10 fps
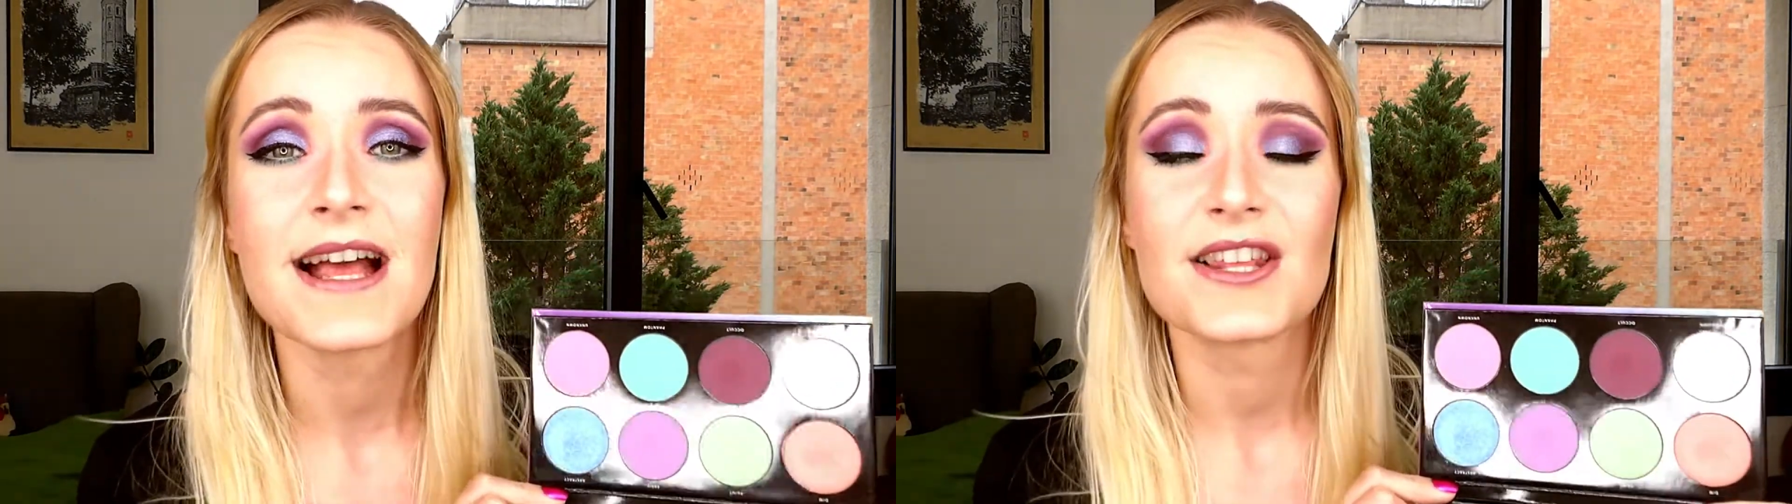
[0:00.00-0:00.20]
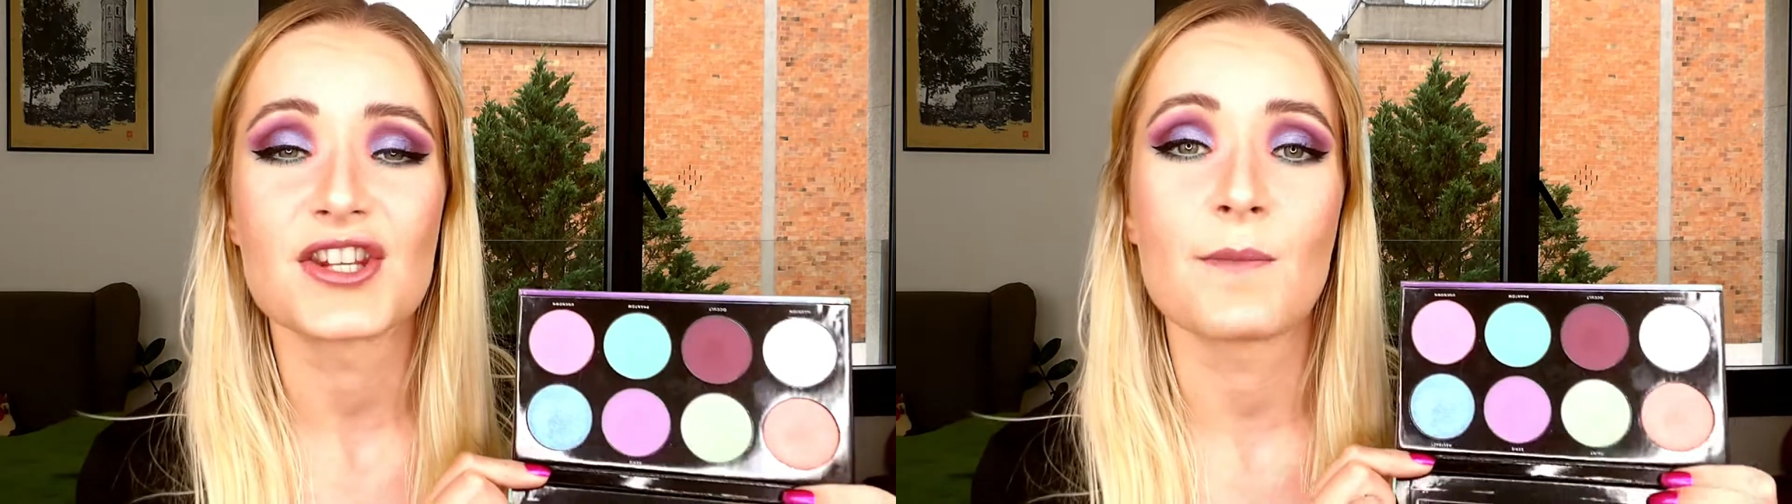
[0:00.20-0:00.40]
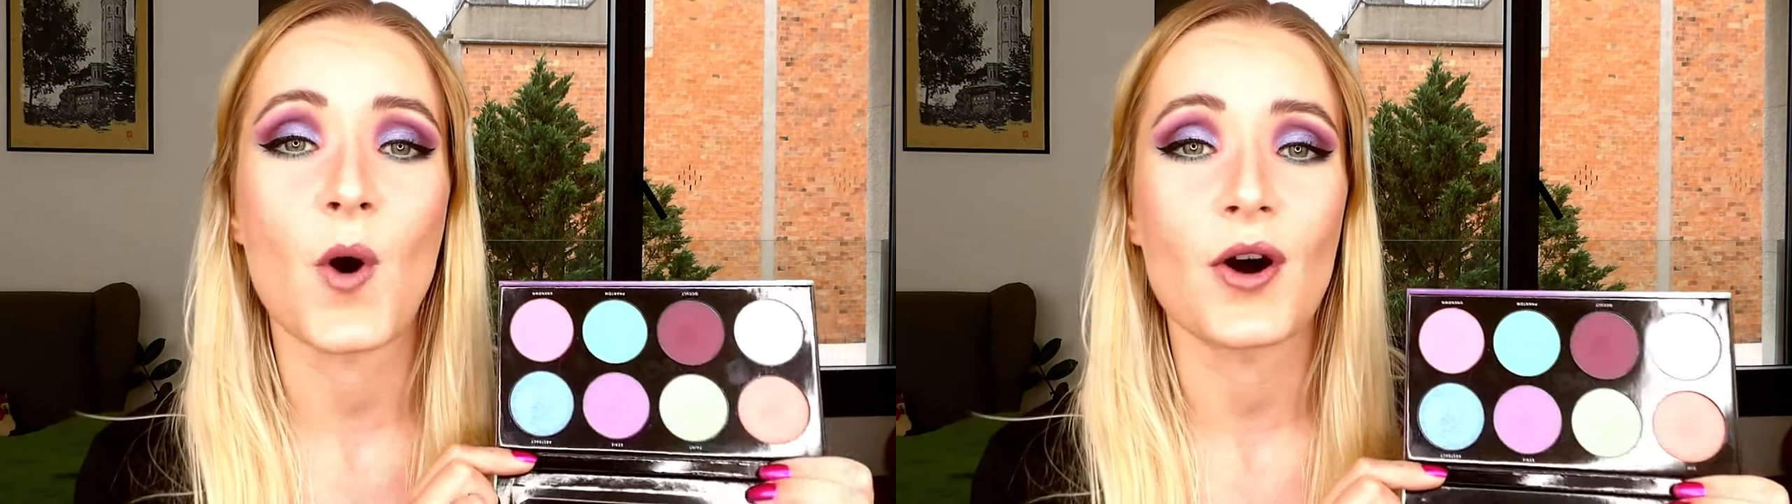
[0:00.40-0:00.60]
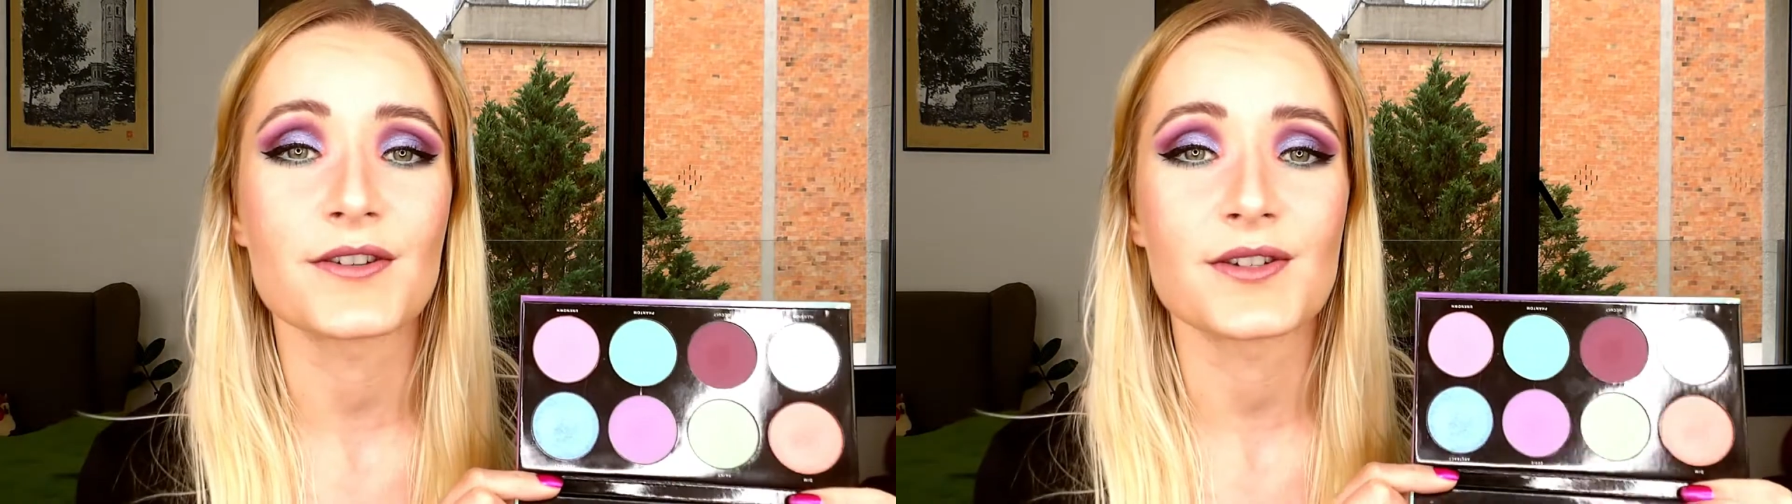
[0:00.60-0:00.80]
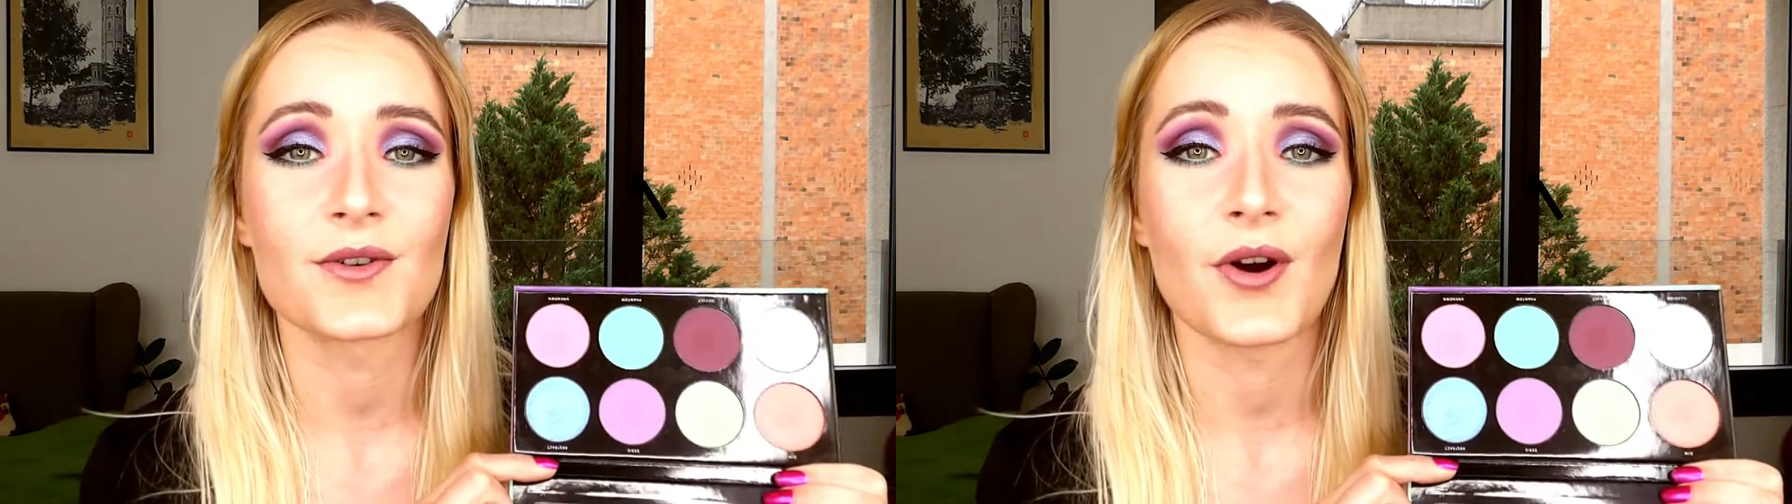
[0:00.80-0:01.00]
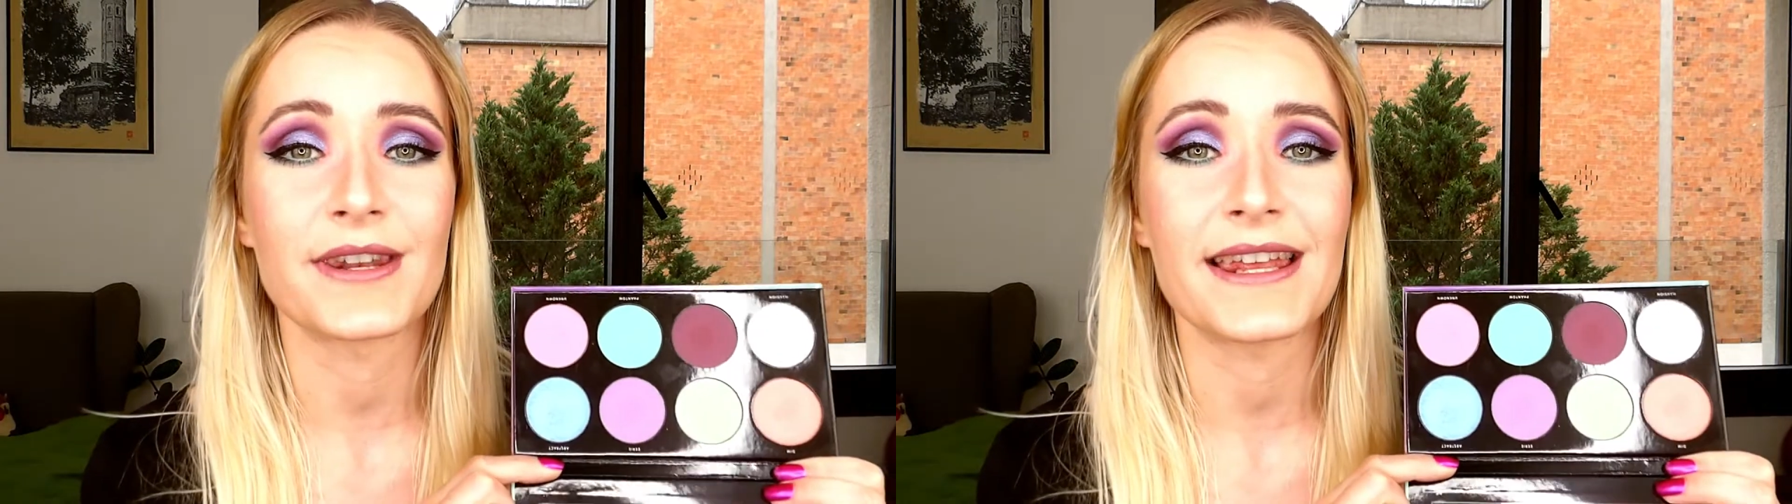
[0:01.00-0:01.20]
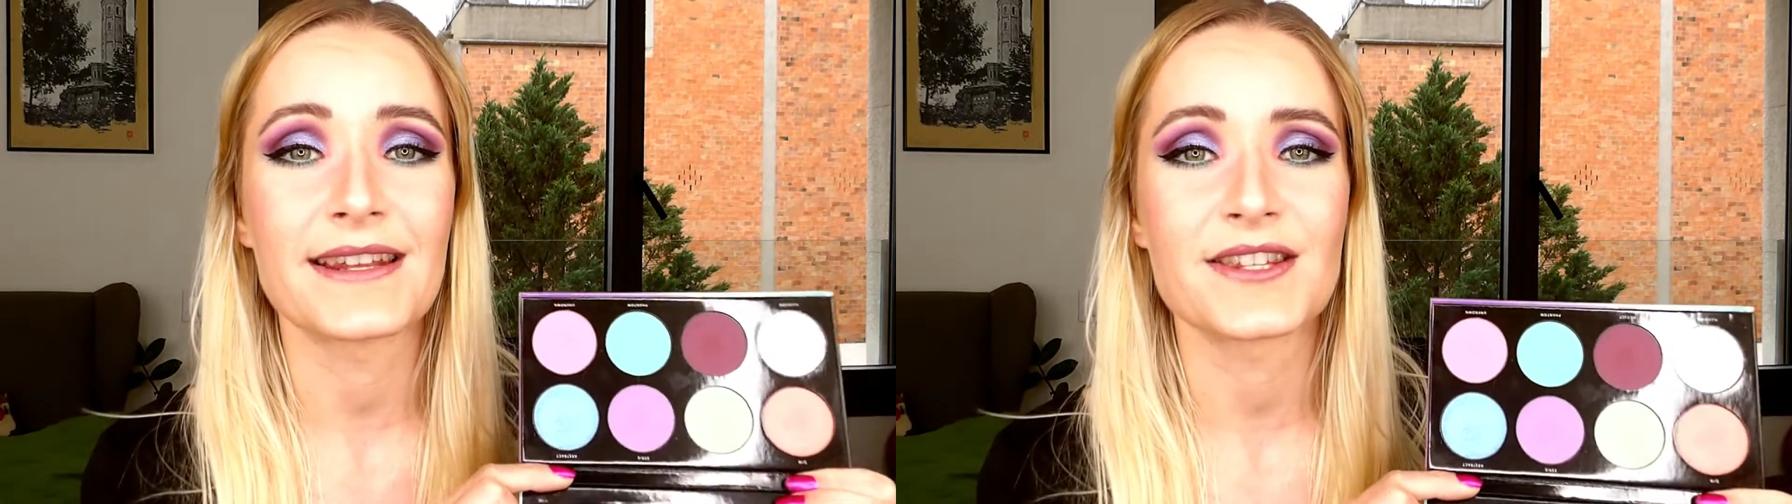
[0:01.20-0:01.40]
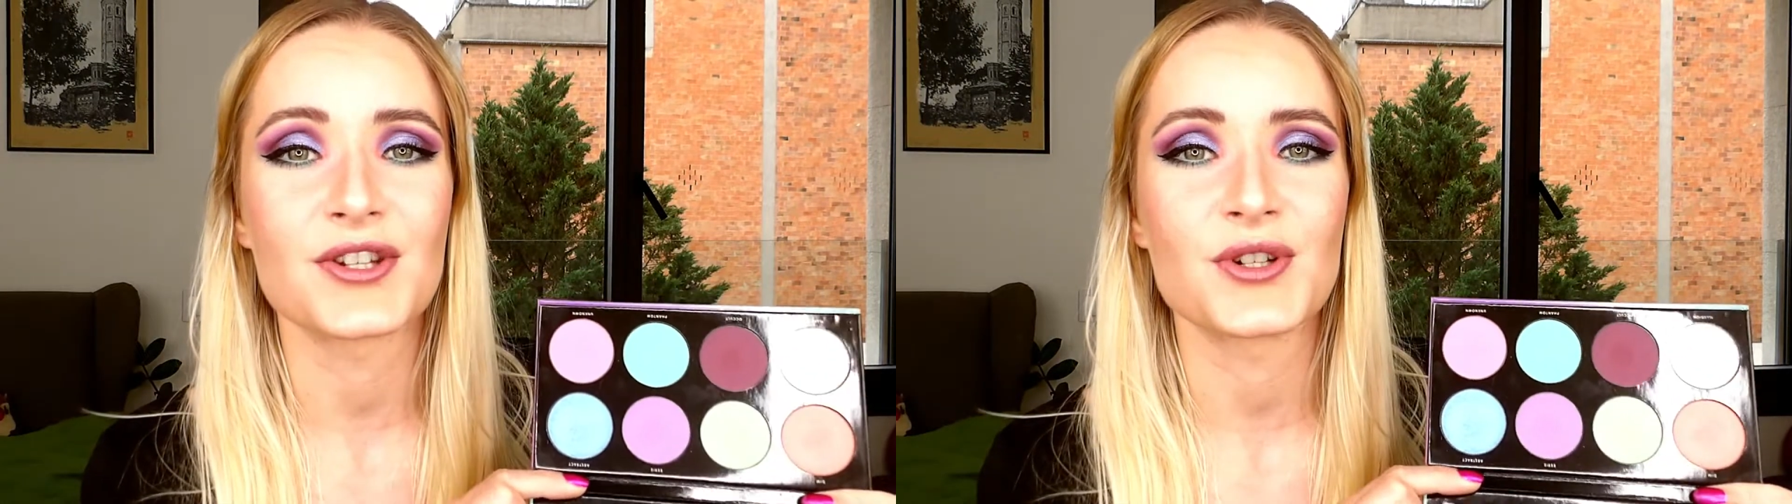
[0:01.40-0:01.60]
so I'm also going to
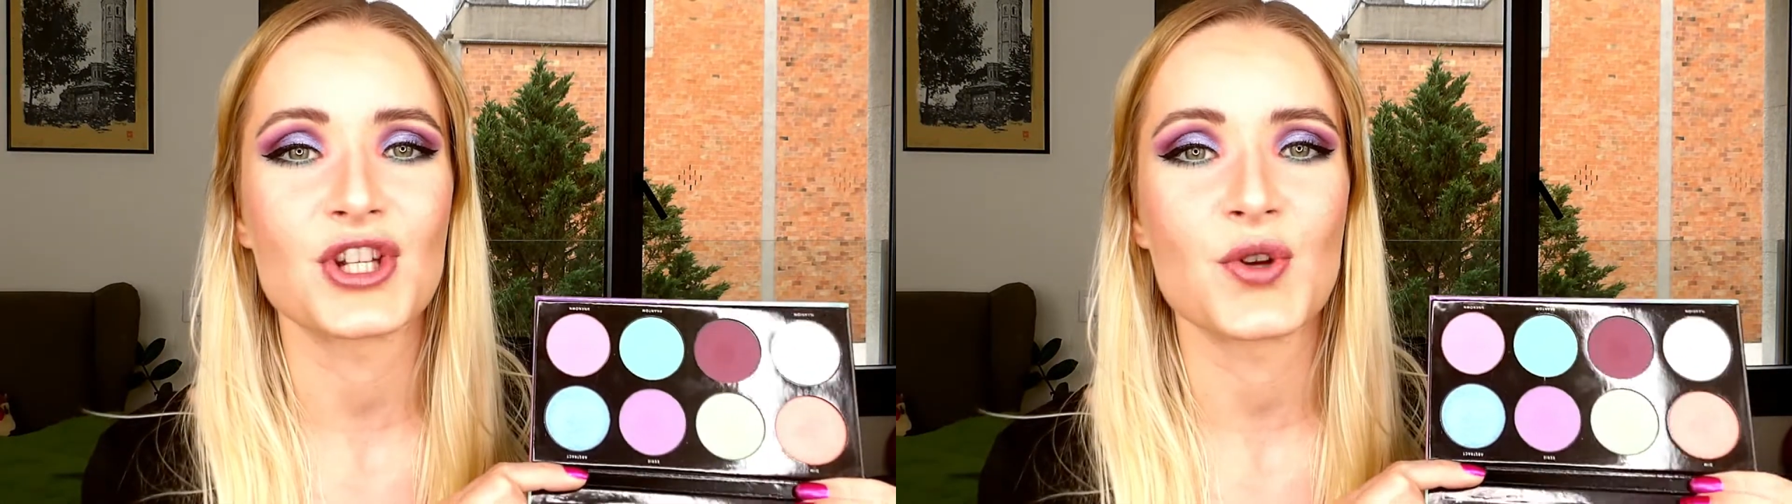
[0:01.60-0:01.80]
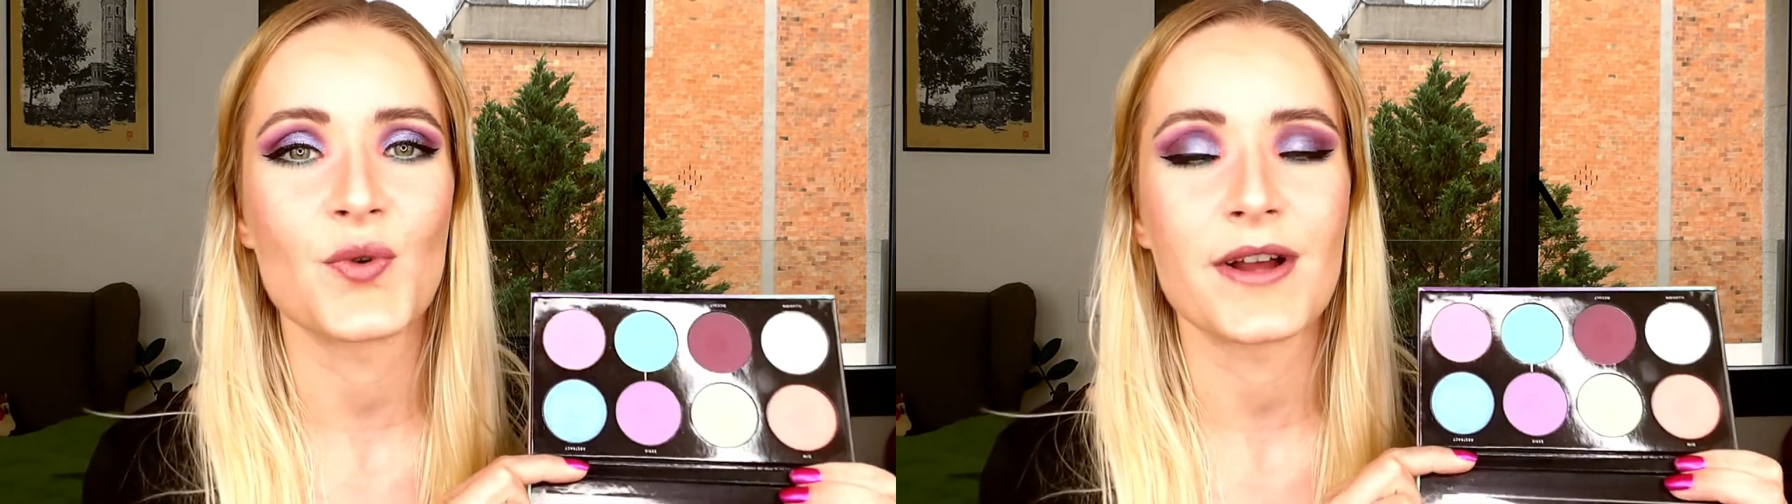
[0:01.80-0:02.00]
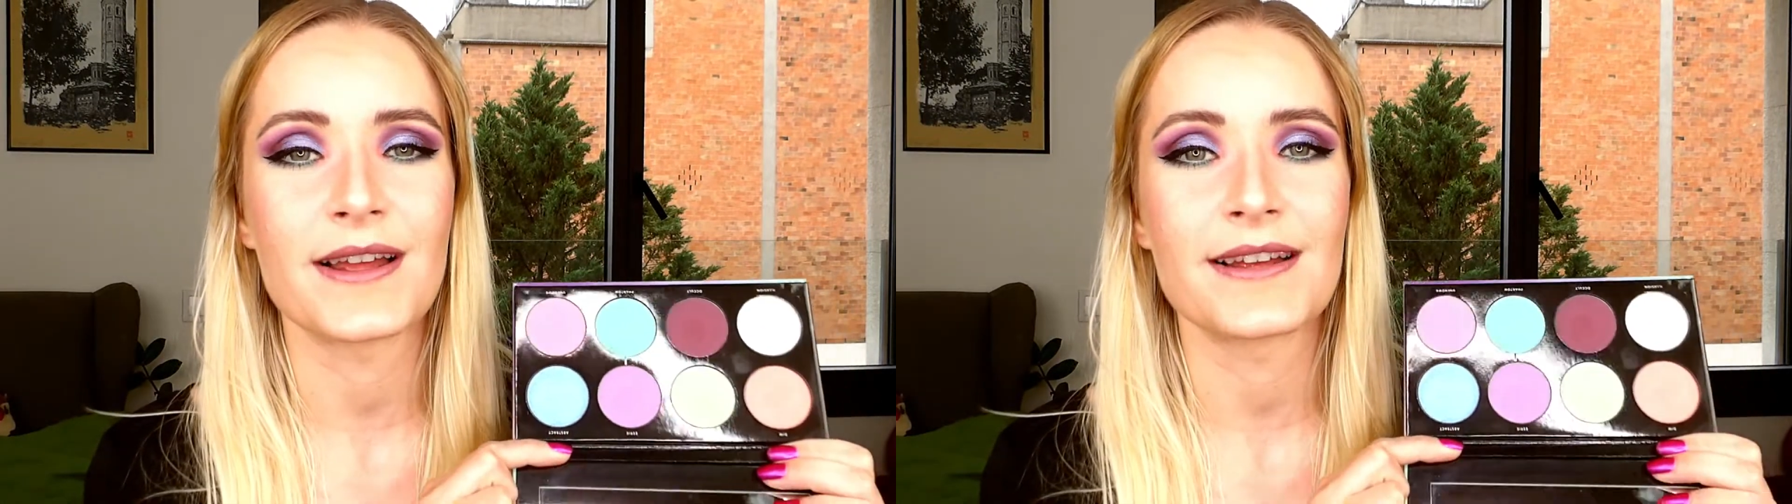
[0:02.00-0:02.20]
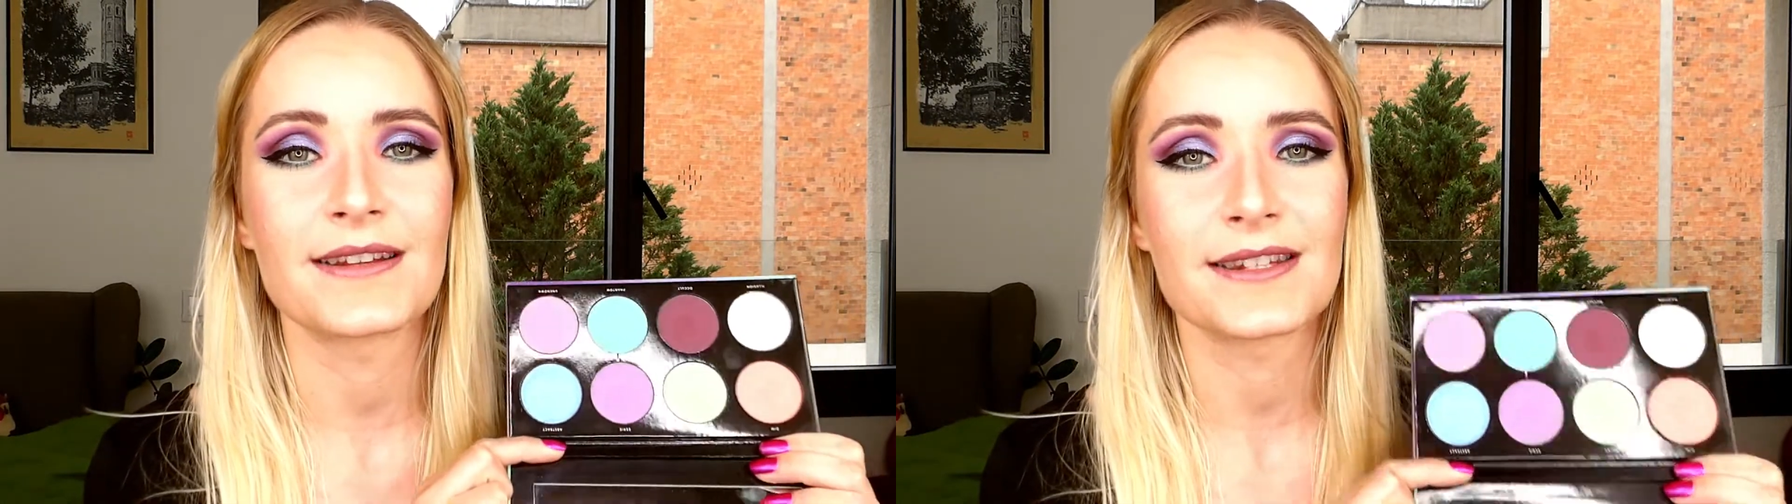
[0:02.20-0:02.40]
insert you a